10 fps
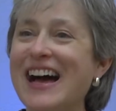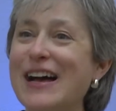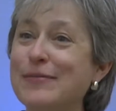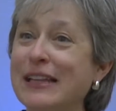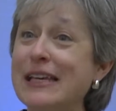
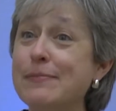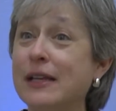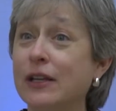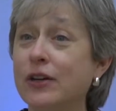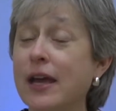I'm Lee
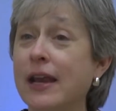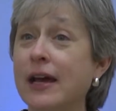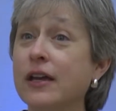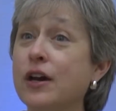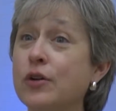Miller, and
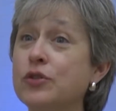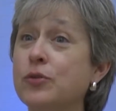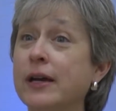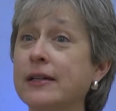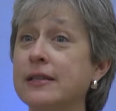I
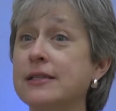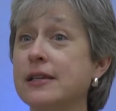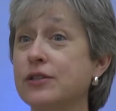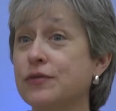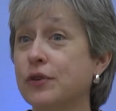co-direct the
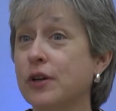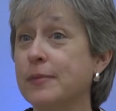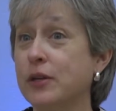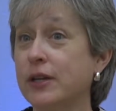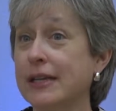Center for
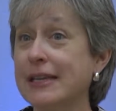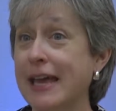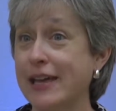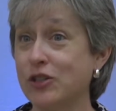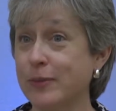Community
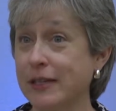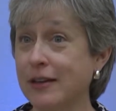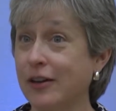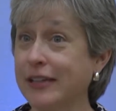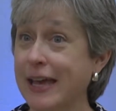
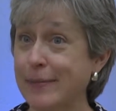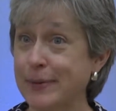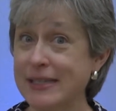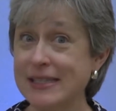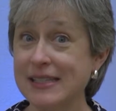Engagement on
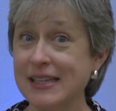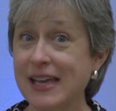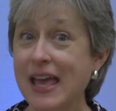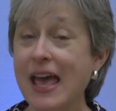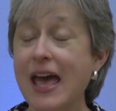campus.
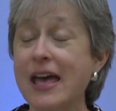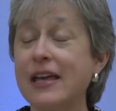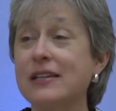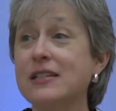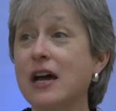
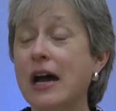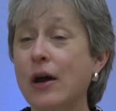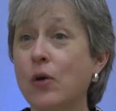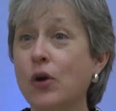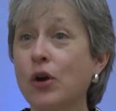And
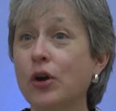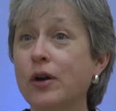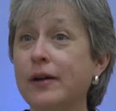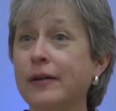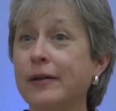
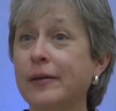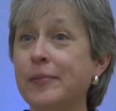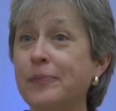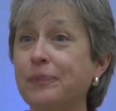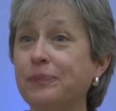our
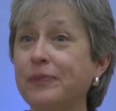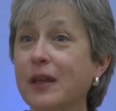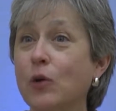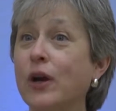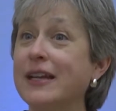
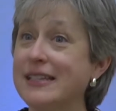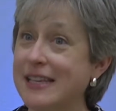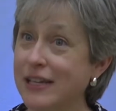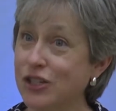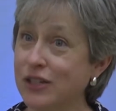
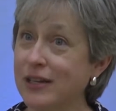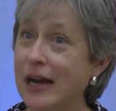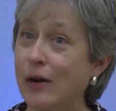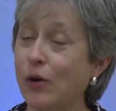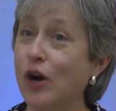organization,
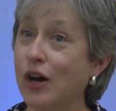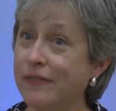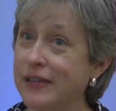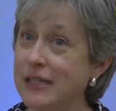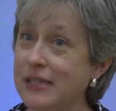our
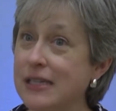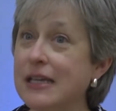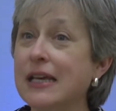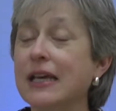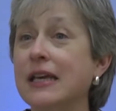office,
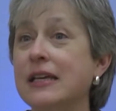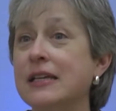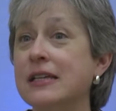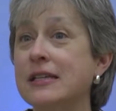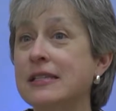
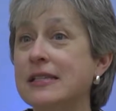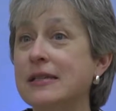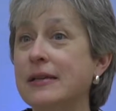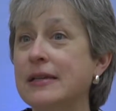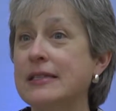is
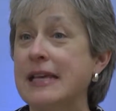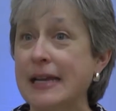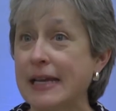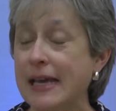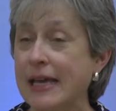
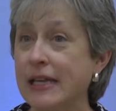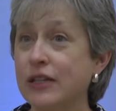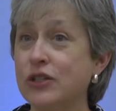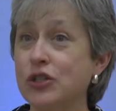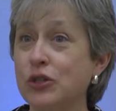
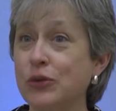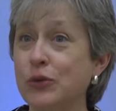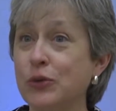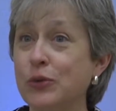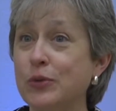dedicated
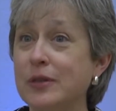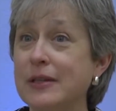to